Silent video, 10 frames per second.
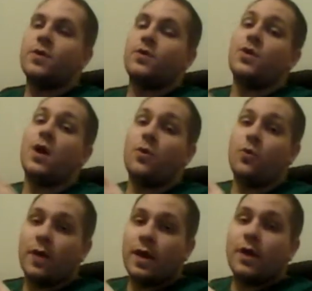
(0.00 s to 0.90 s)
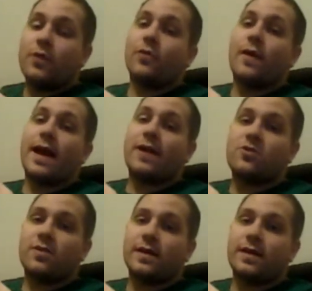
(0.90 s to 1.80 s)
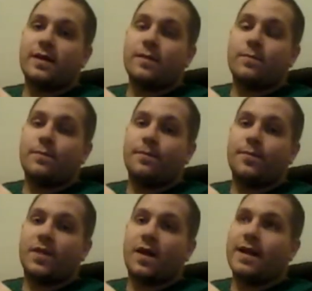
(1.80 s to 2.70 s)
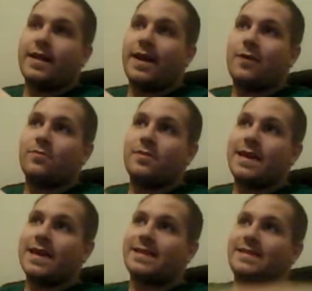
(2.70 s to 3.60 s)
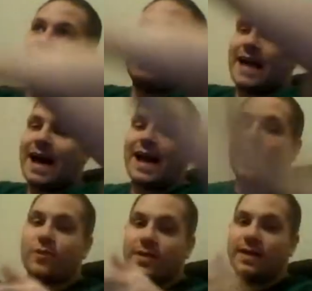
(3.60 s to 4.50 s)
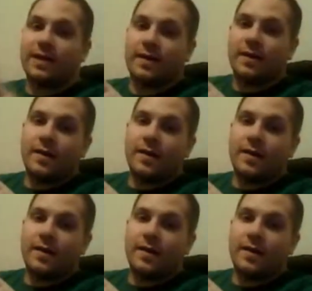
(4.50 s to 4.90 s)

No, they're actually cutting out the entirety